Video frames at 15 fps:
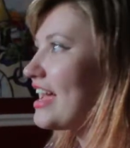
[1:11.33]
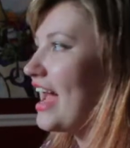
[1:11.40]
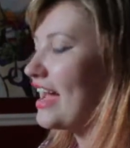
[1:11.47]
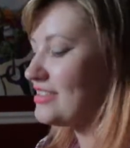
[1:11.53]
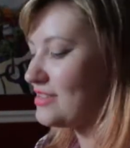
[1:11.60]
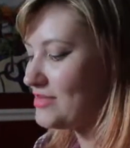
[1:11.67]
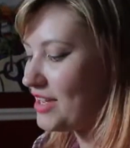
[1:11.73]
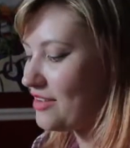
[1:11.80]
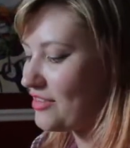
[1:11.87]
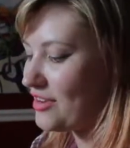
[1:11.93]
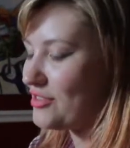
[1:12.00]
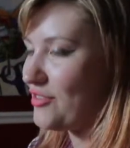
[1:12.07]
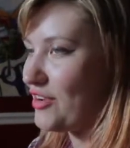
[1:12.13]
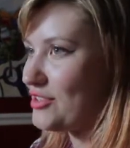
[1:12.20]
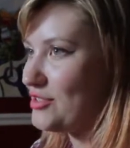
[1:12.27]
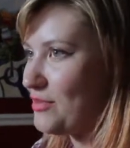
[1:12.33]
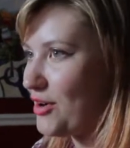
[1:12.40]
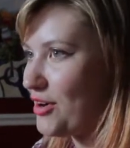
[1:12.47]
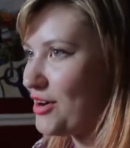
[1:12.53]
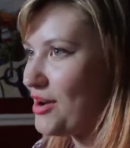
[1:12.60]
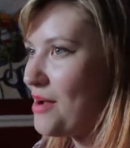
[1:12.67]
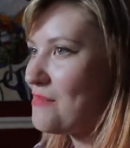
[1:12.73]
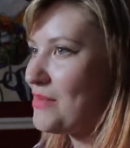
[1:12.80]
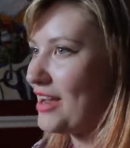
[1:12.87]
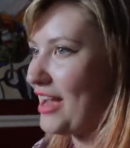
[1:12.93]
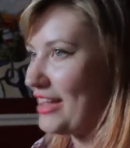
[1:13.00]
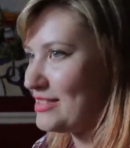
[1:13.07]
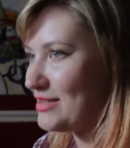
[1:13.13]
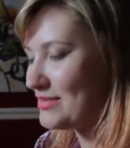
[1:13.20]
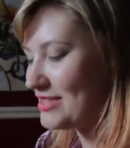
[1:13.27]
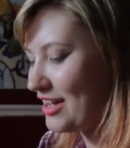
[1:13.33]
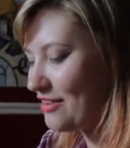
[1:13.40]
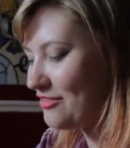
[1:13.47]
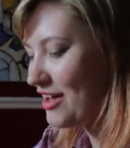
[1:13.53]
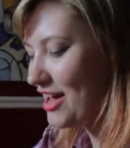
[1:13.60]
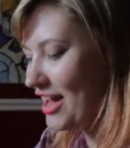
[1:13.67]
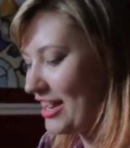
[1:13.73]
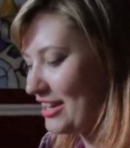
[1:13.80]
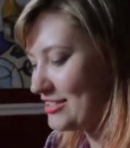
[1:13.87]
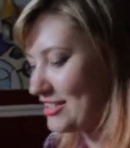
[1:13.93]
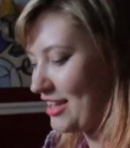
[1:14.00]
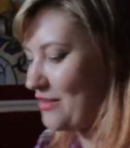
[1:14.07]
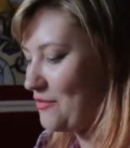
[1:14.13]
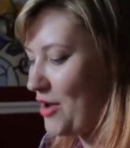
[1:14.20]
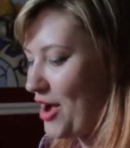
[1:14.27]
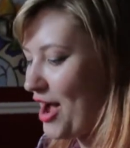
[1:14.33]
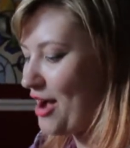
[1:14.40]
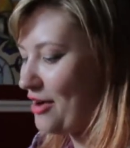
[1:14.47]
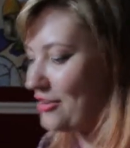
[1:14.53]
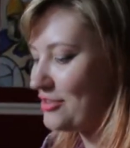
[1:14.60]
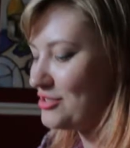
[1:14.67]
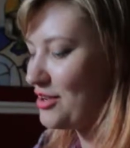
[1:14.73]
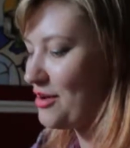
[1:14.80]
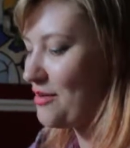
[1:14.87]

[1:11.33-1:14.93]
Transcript: He hates himself and he's very smart, but he hates himself and he's like, wow, you're so